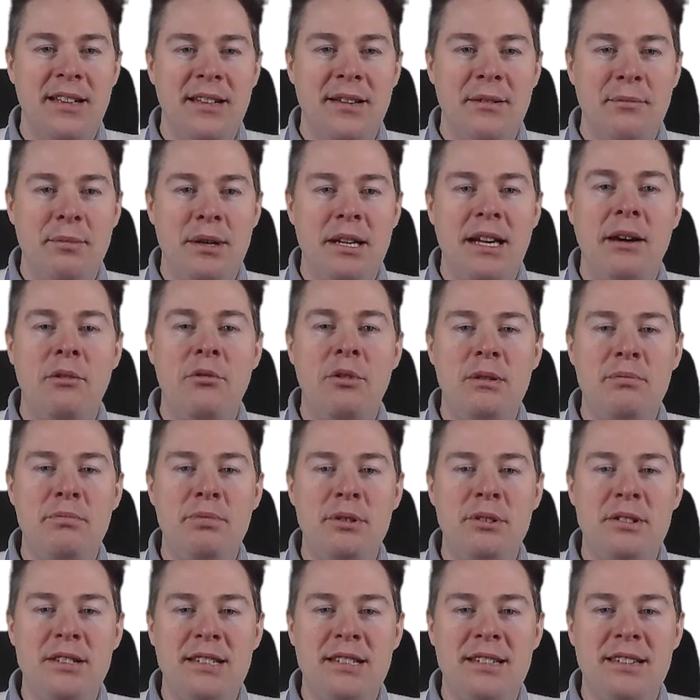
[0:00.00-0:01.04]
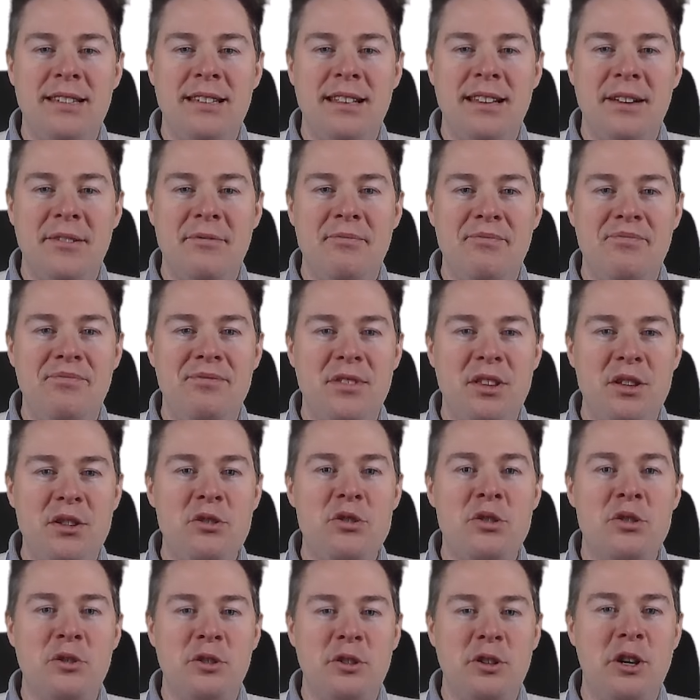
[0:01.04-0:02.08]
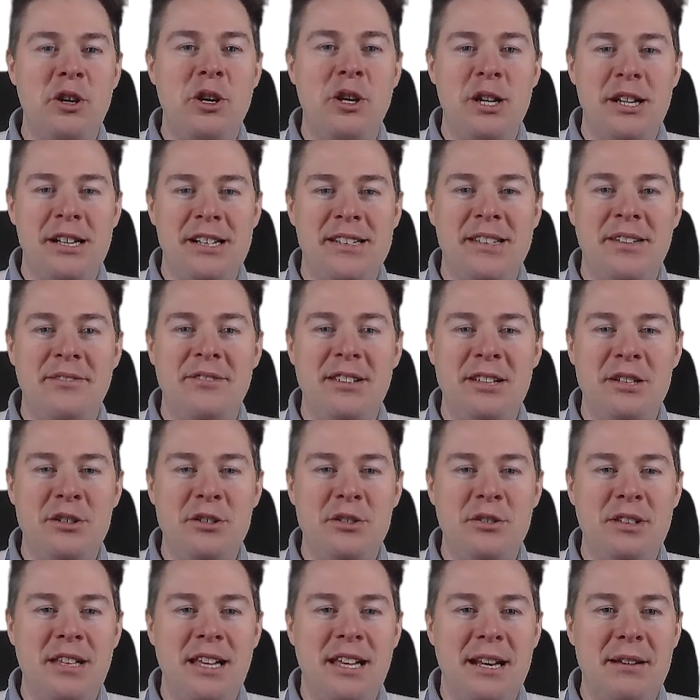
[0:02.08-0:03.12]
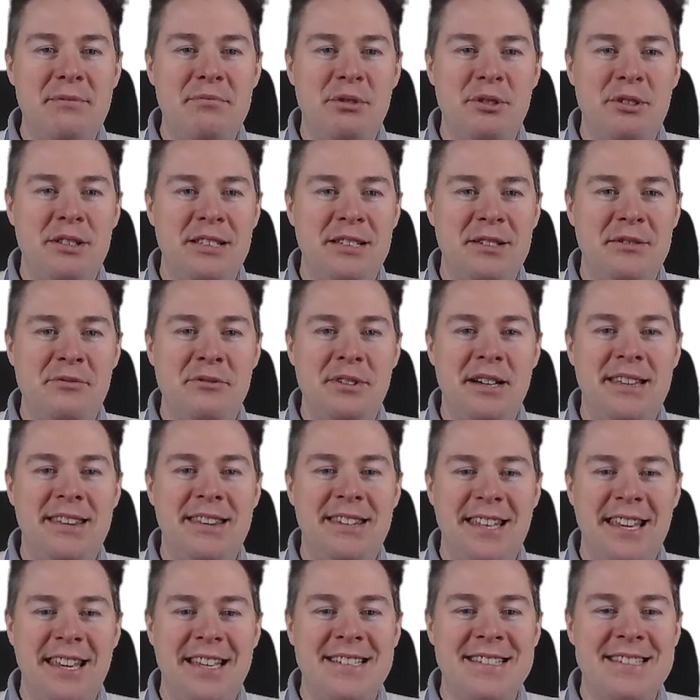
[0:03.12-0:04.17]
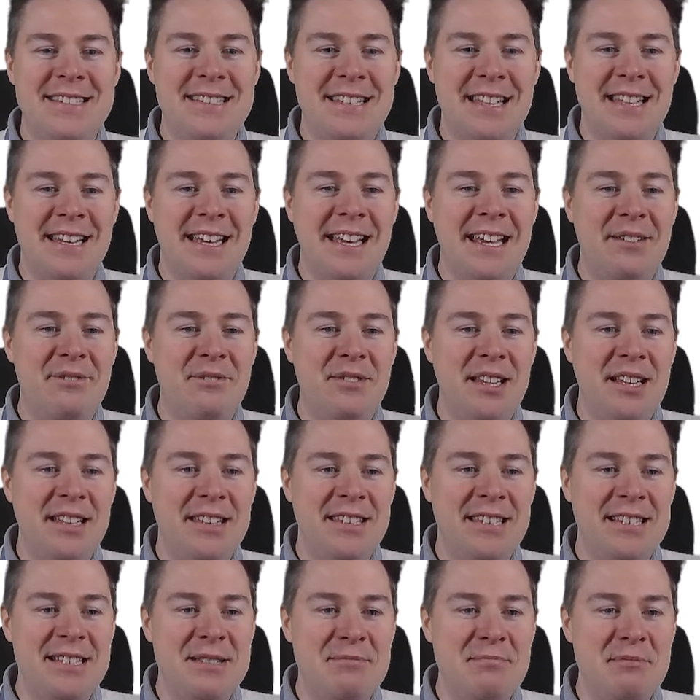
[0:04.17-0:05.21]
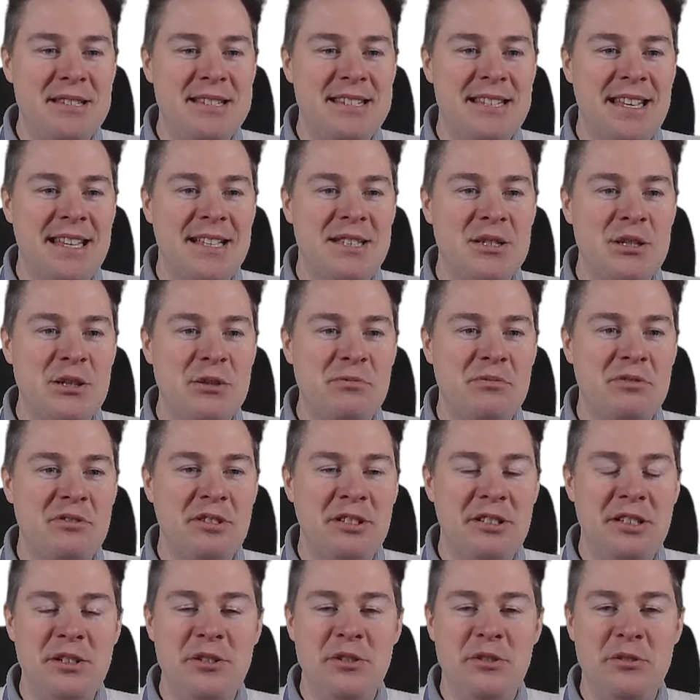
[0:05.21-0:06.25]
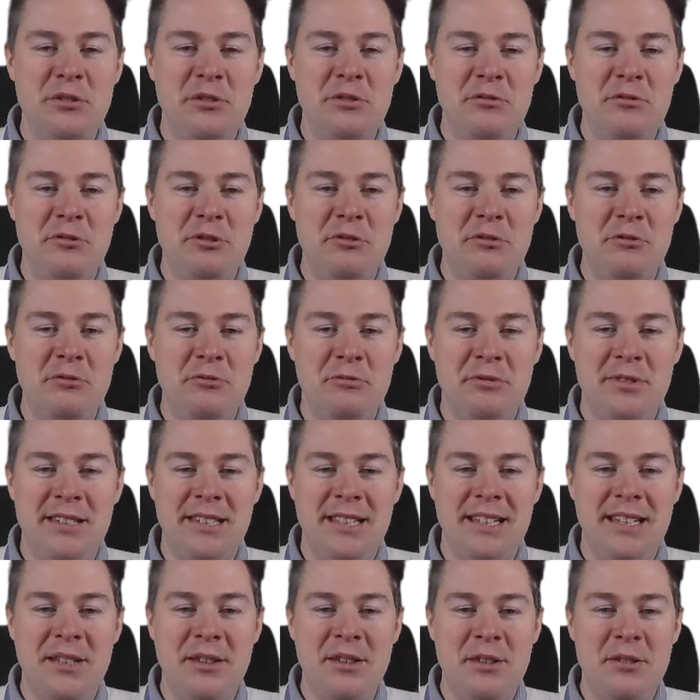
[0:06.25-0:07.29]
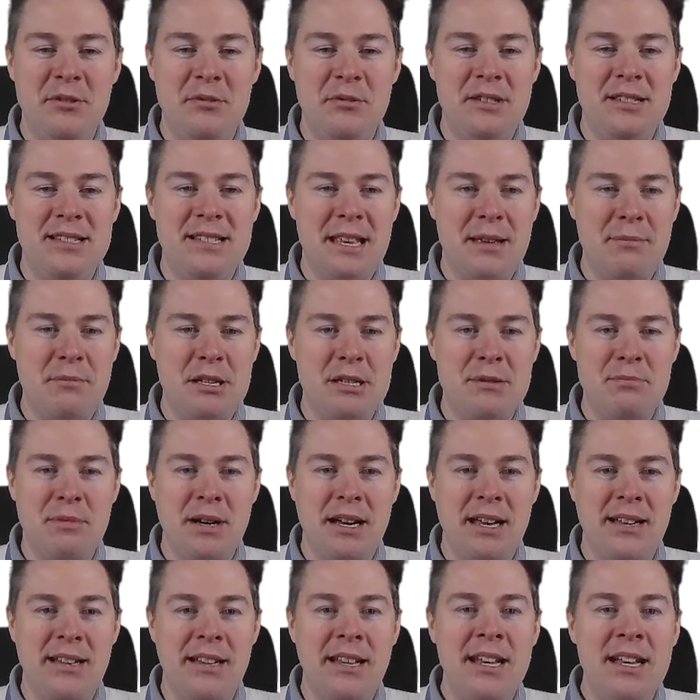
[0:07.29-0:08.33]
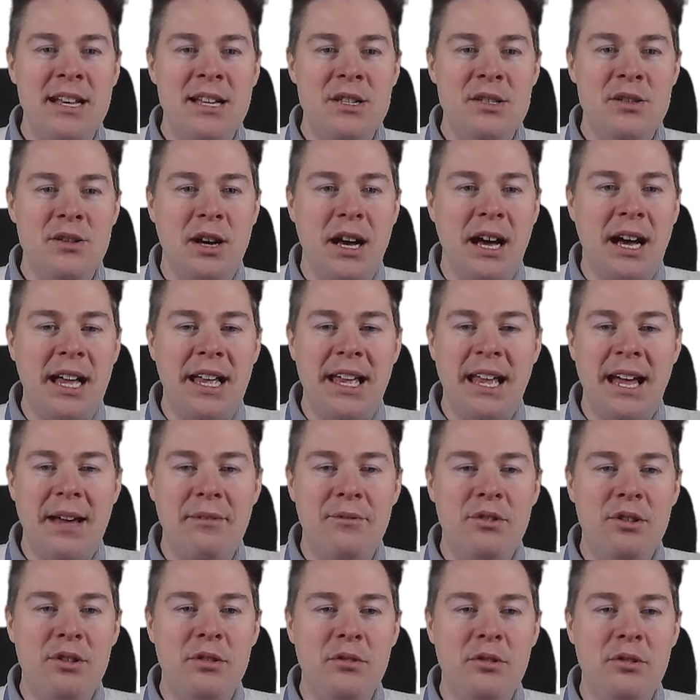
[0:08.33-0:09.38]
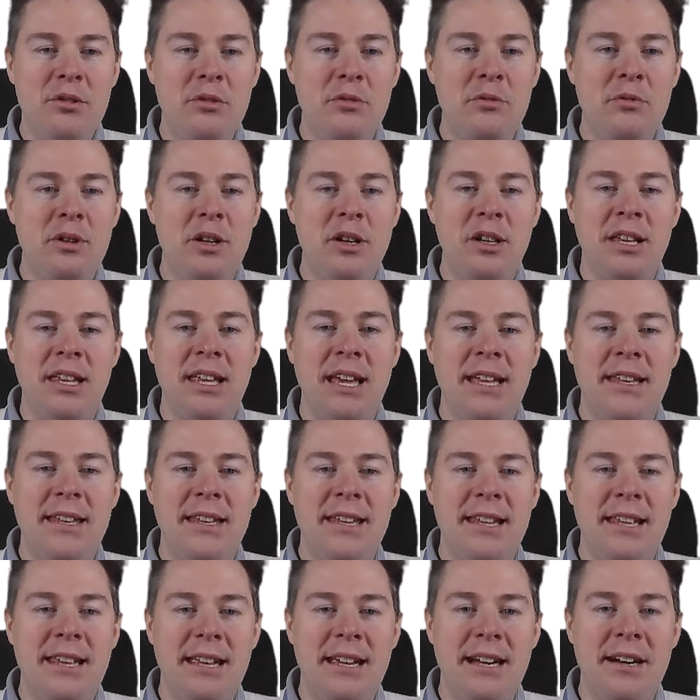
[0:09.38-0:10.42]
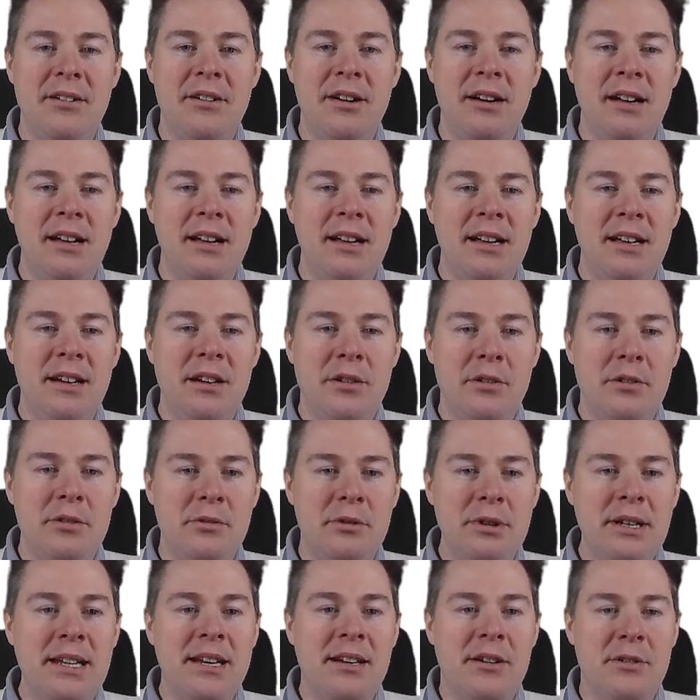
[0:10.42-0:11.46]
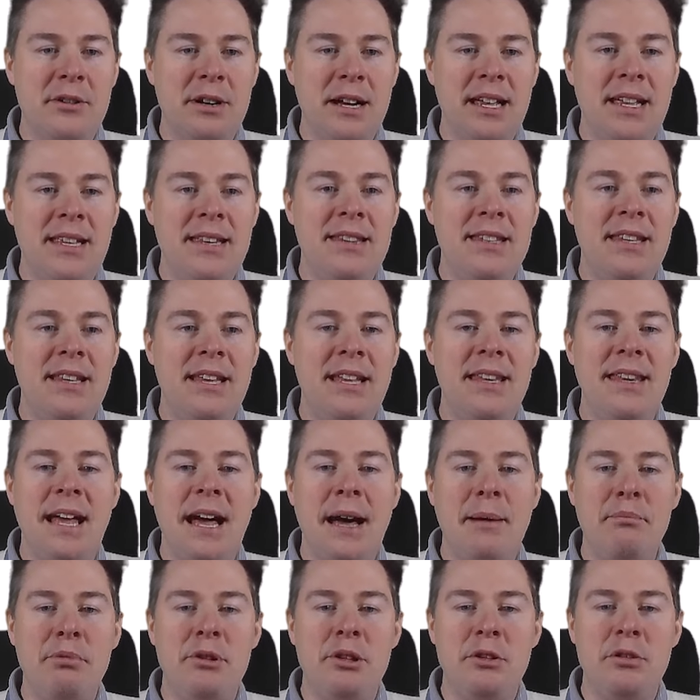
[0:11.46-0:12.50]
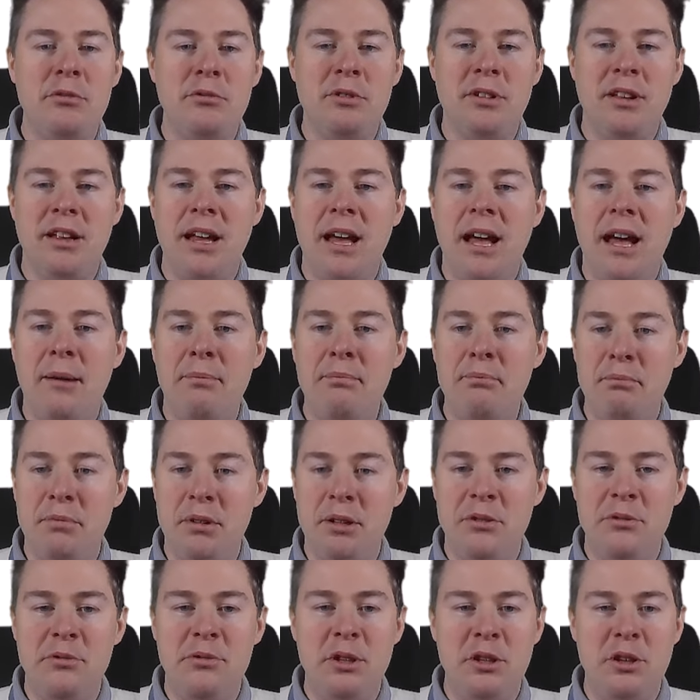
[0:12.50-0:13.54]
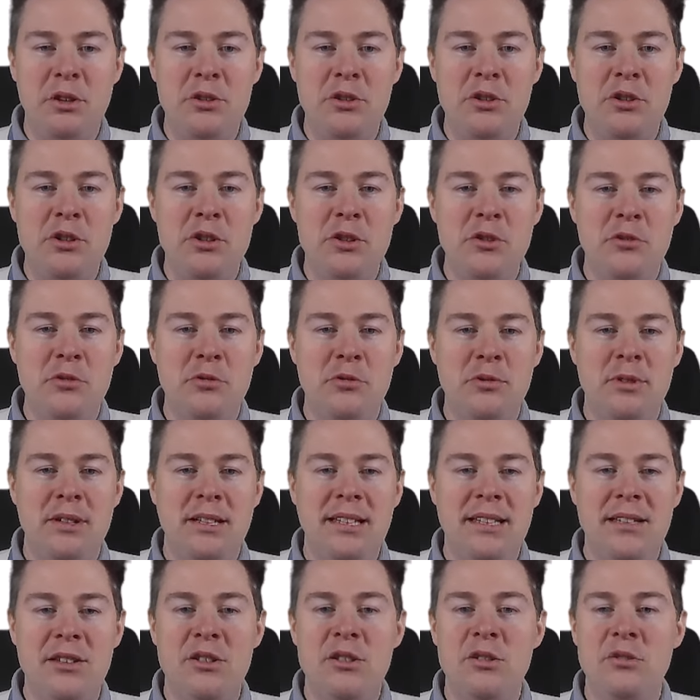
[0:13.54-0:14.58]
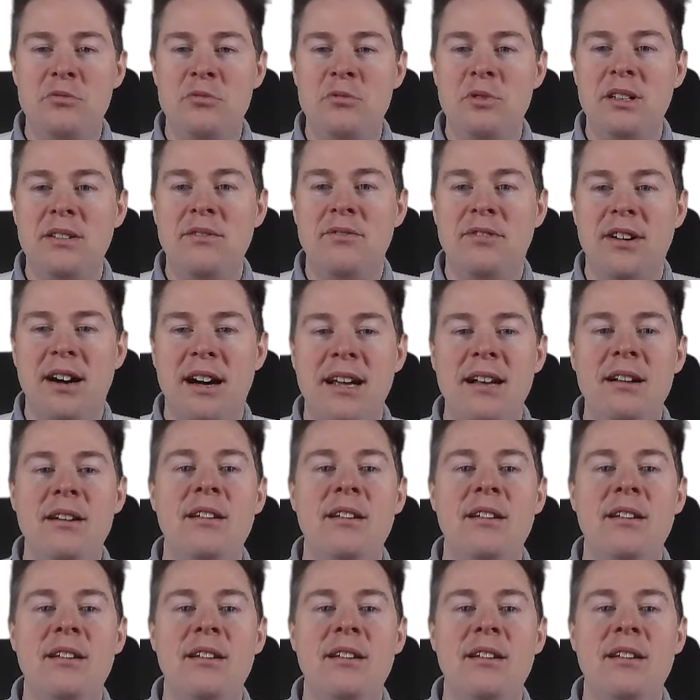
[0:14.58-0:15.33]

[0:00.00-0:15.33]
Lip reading: But I will put in the, you saw earlier in the video that I put in red text that I have done this mistake. So hopefully you didn't do the same as mine. So I have to do again here, recreate and upload a new Intune win file